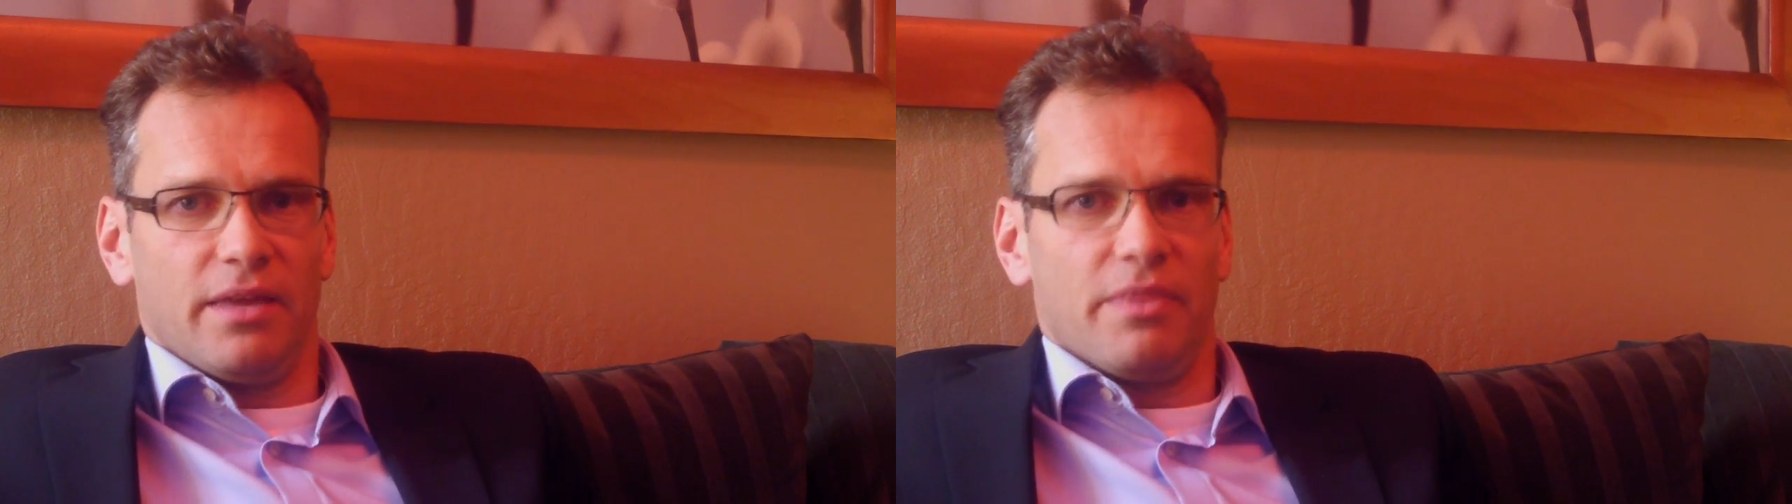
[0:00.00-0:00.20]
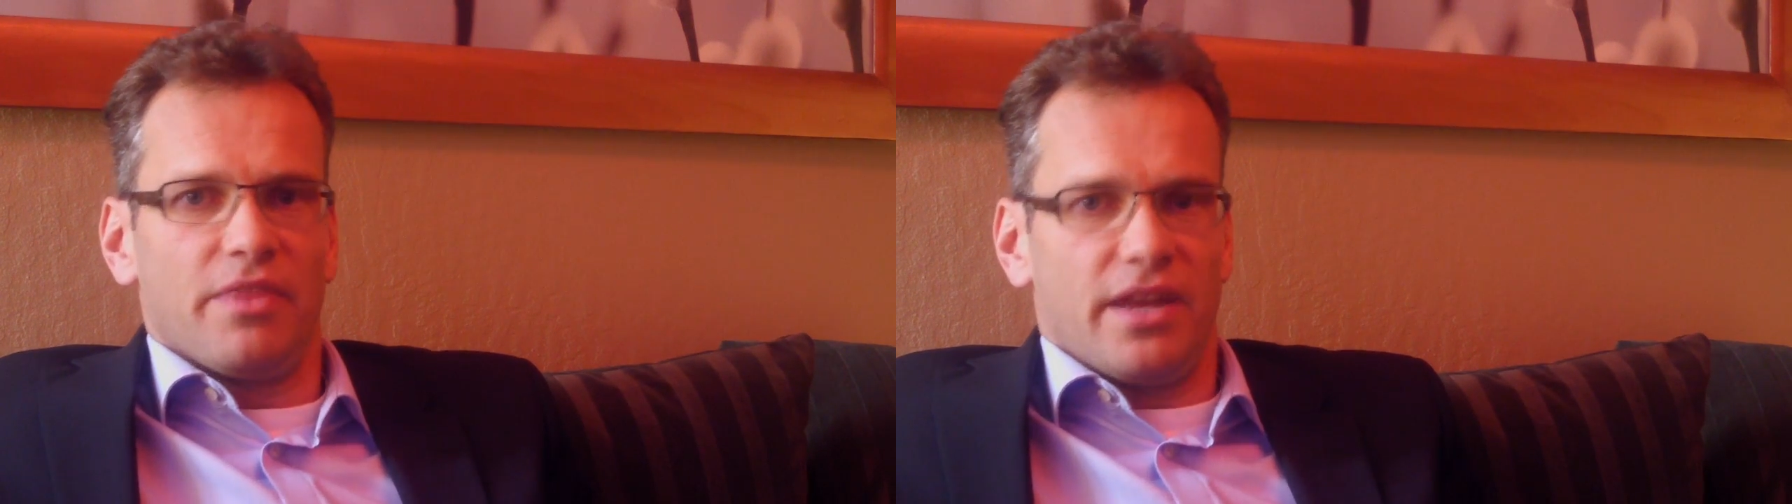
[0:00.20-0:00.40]

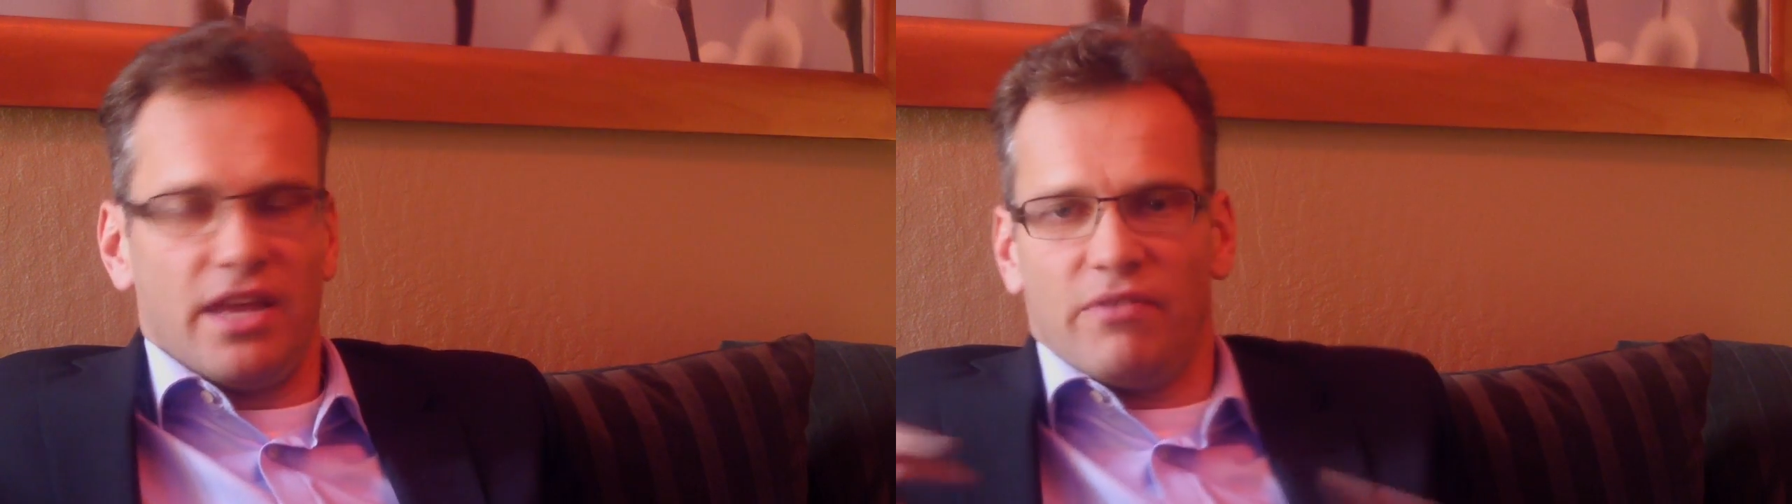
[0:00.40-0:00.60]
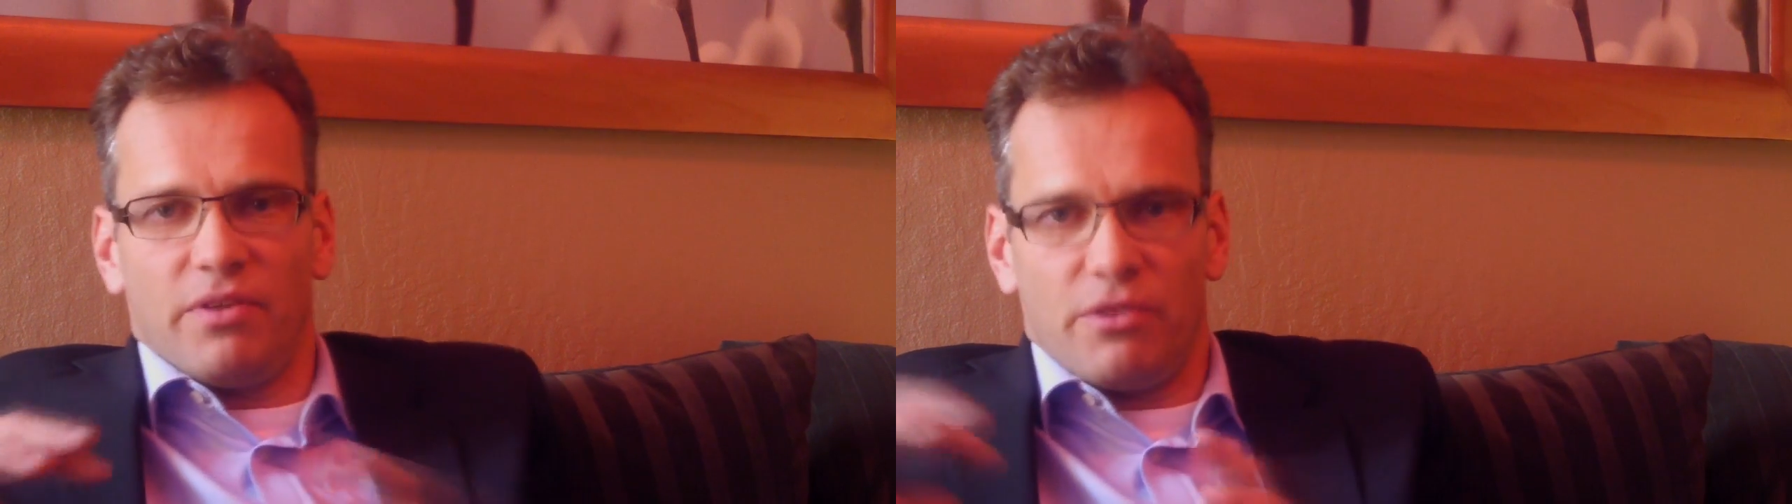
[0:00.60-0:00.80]
and then
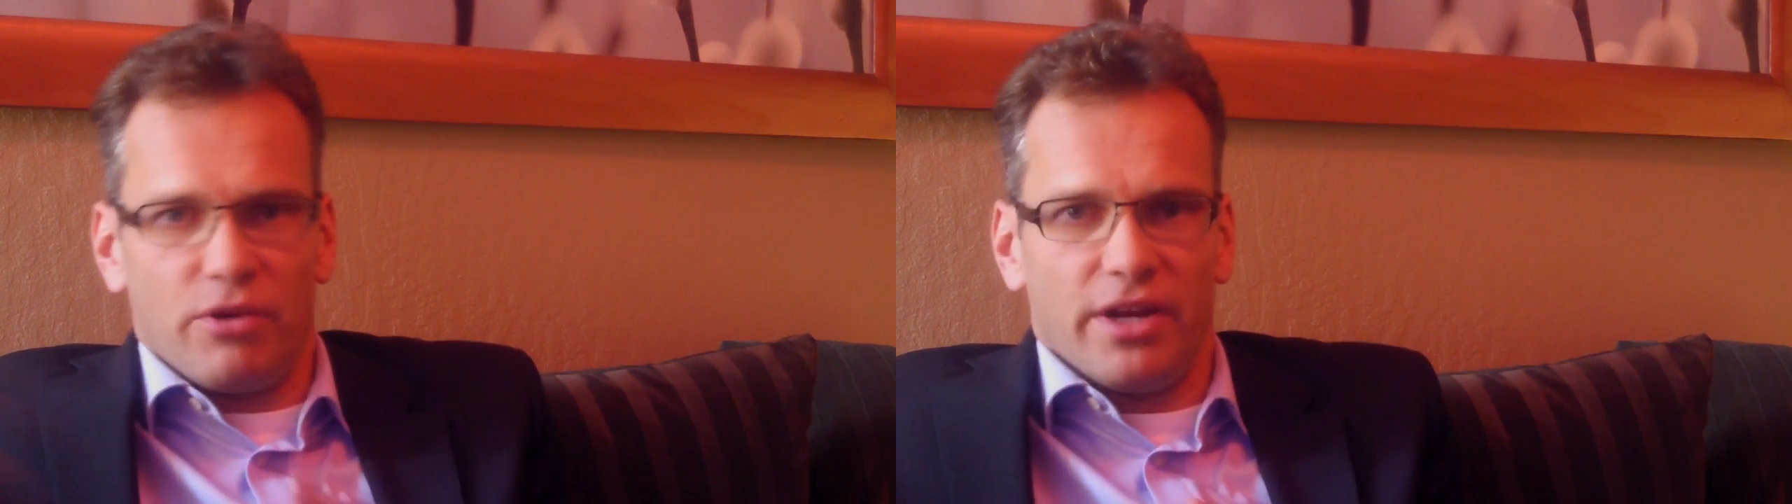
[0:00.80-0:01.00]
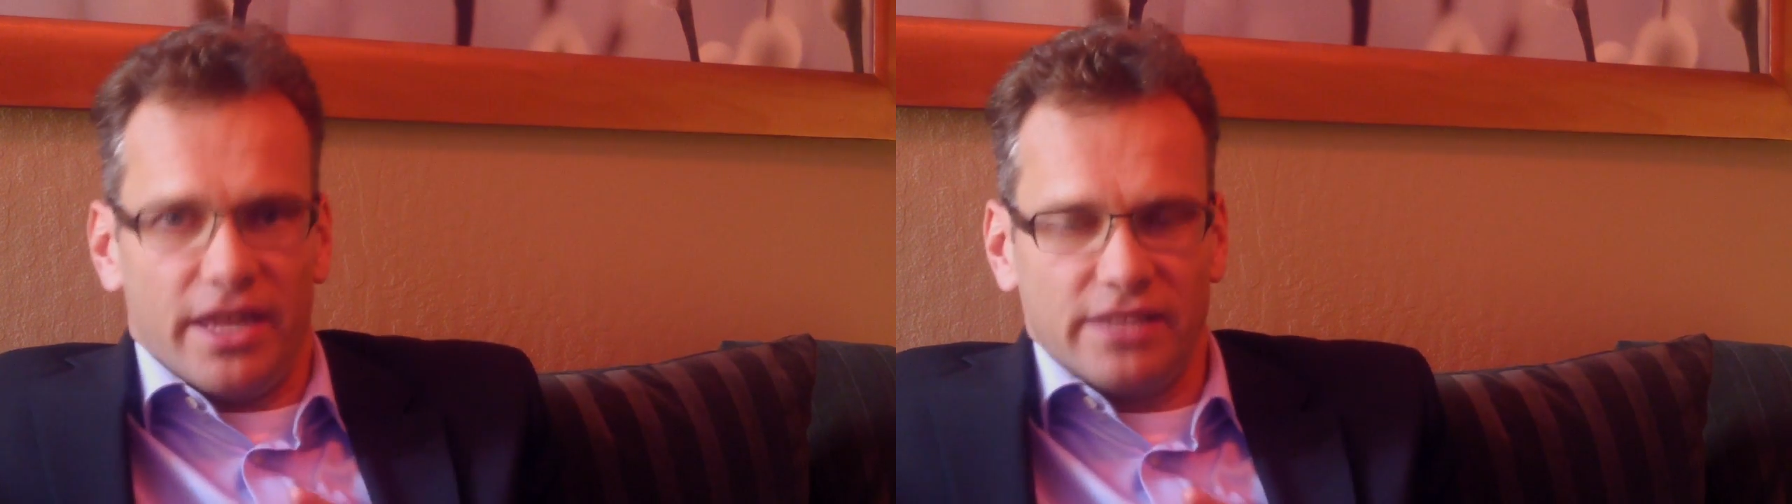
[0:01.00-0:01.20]
having the
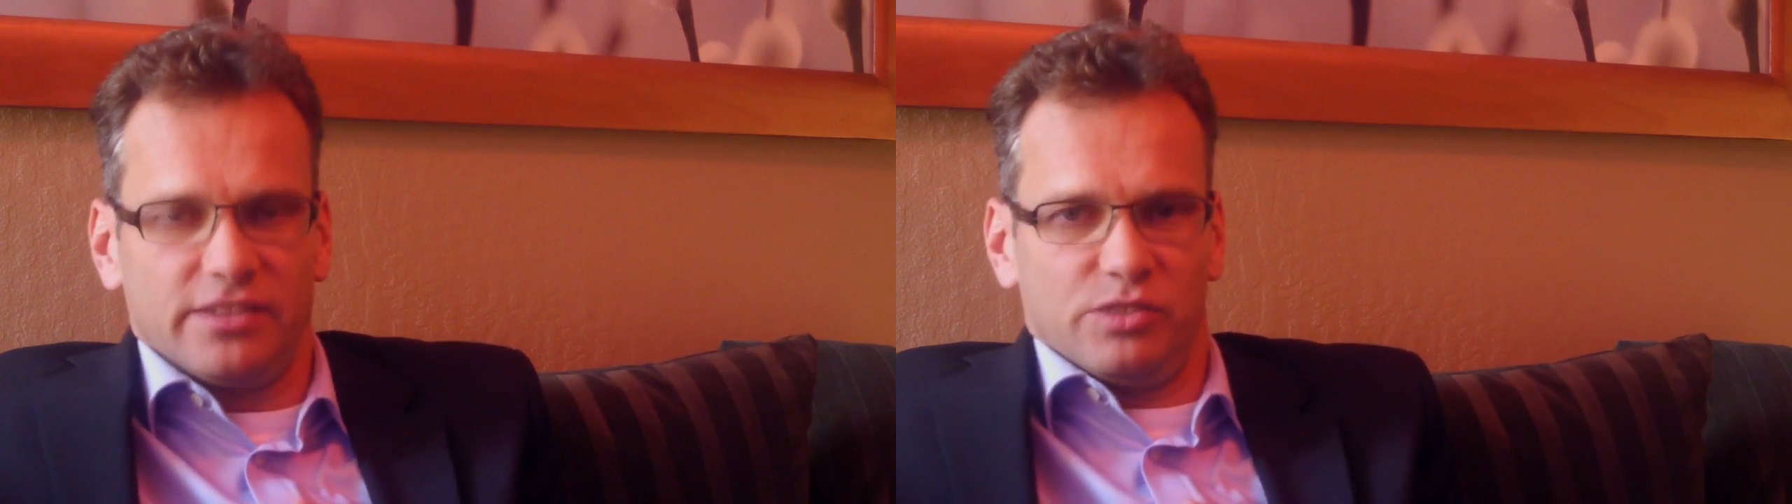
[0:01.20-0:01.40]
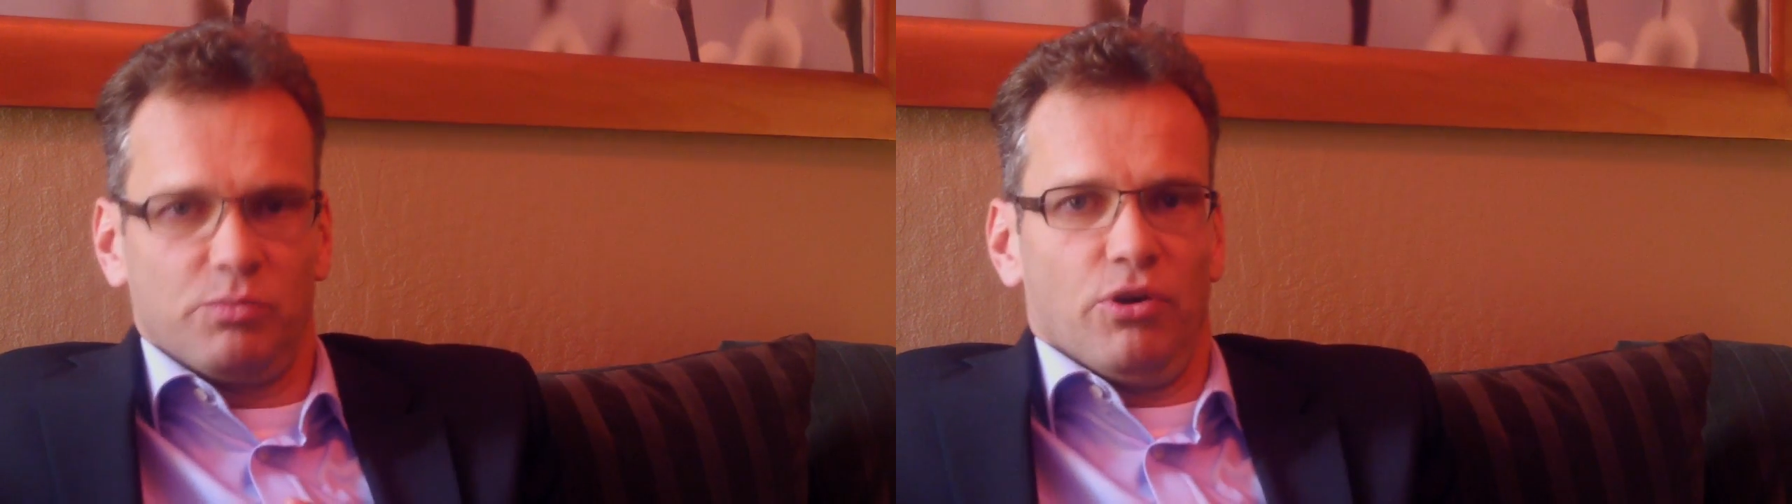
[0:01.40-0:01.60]
right
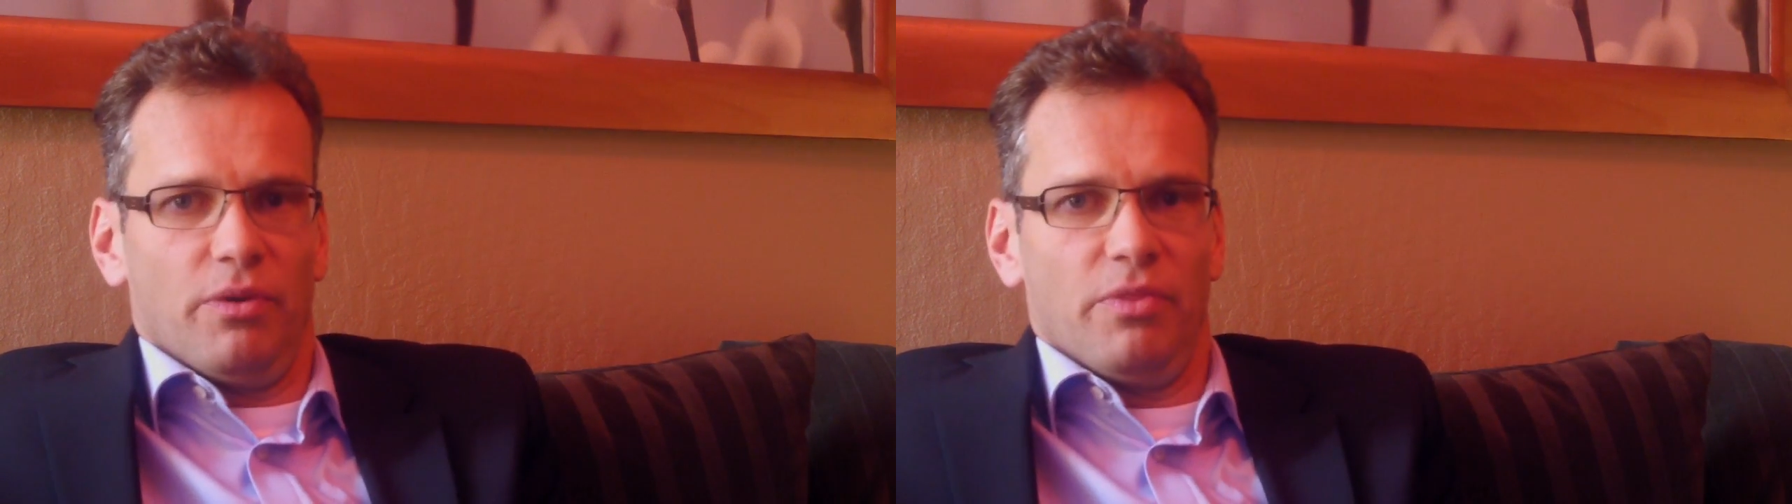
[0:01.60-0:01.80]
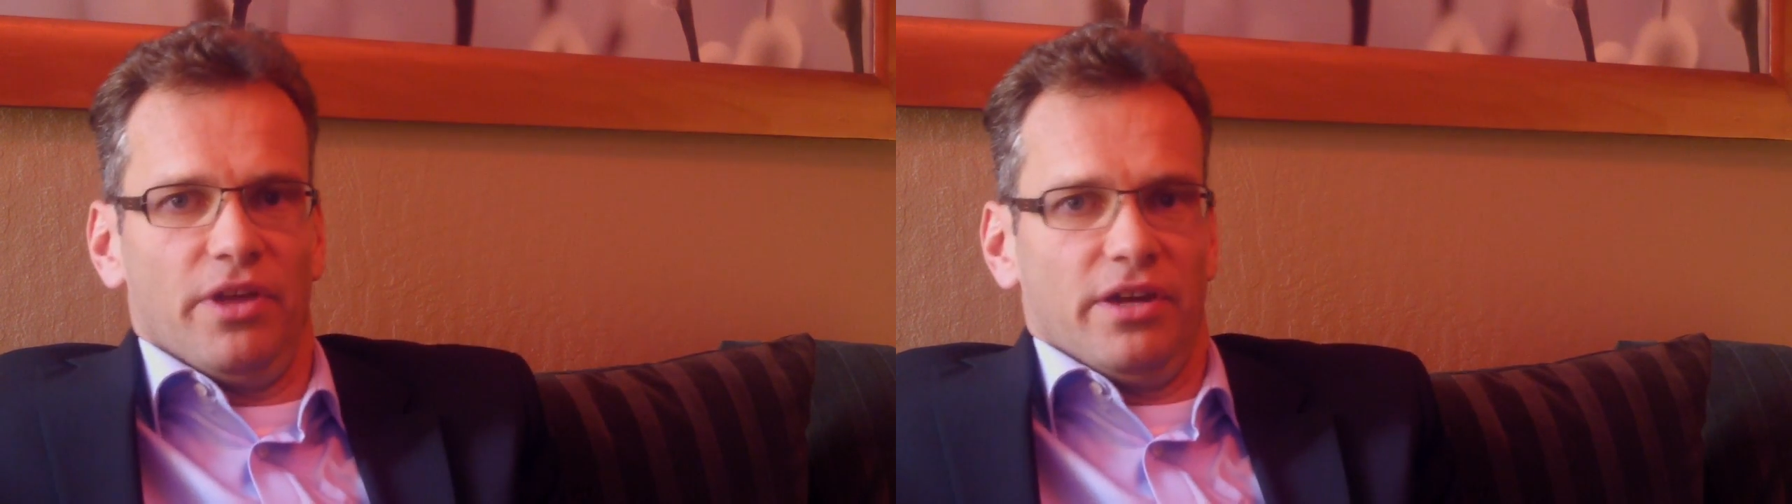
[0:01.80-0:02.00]
access
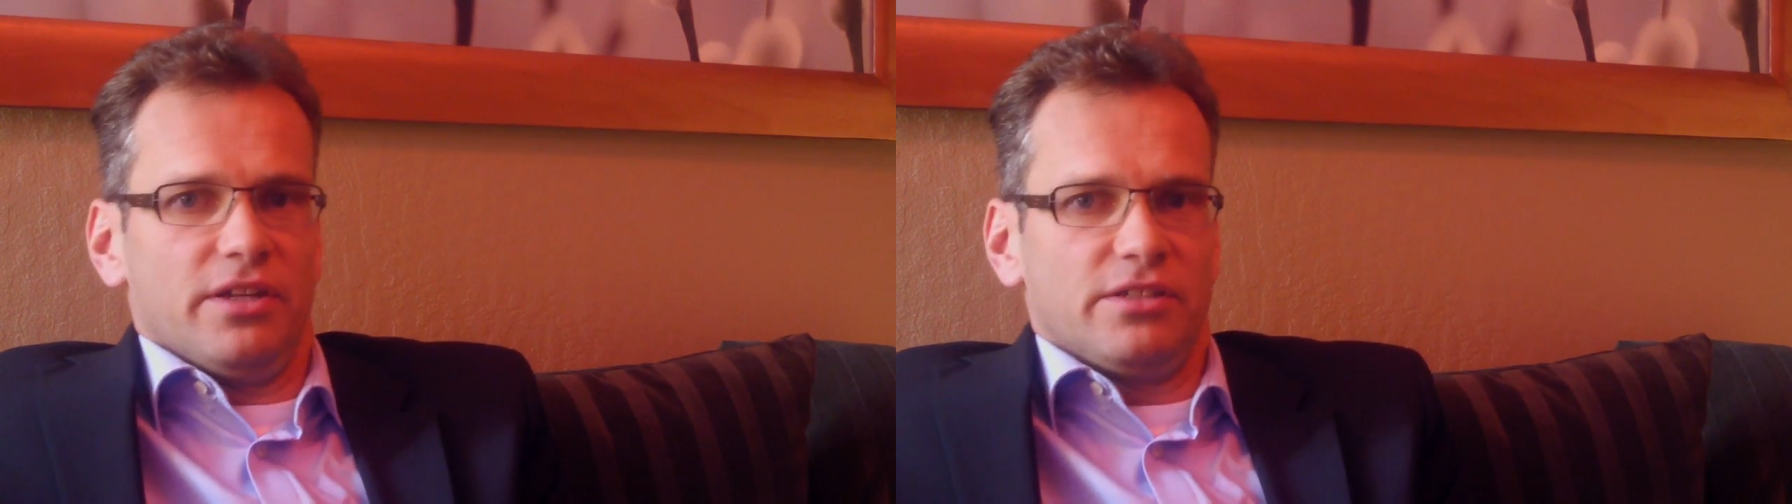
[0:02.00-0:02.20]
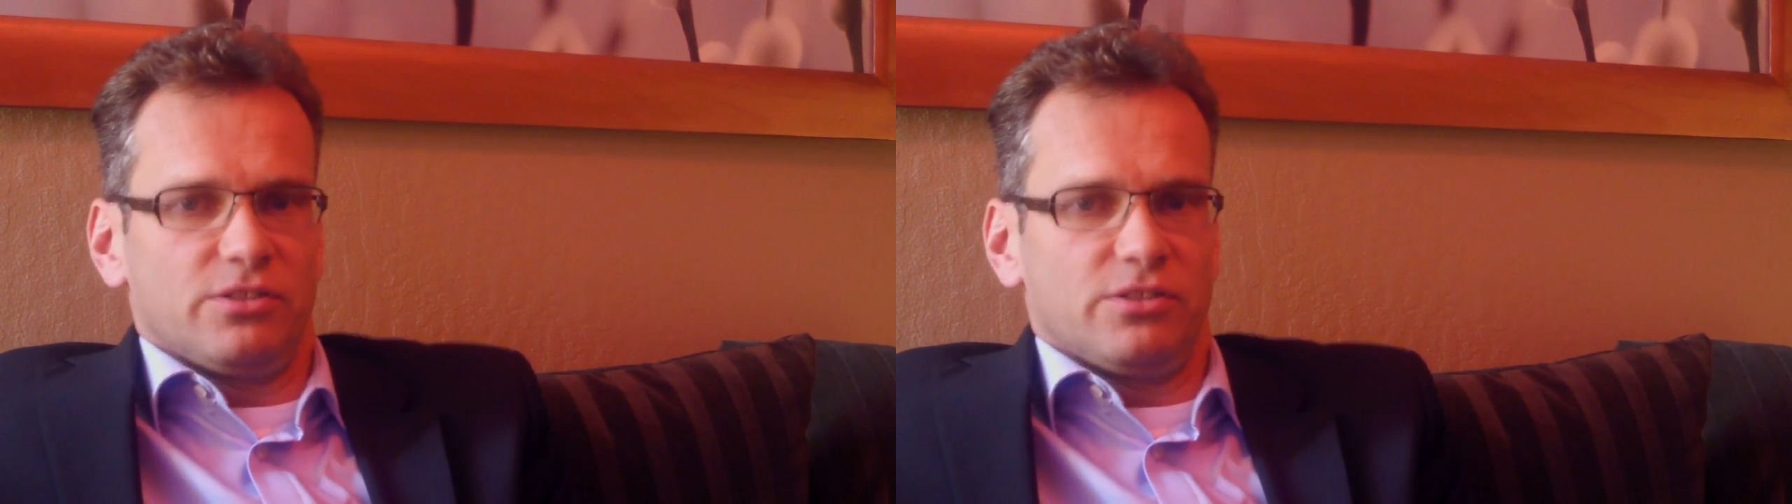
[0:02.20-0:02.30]
point there.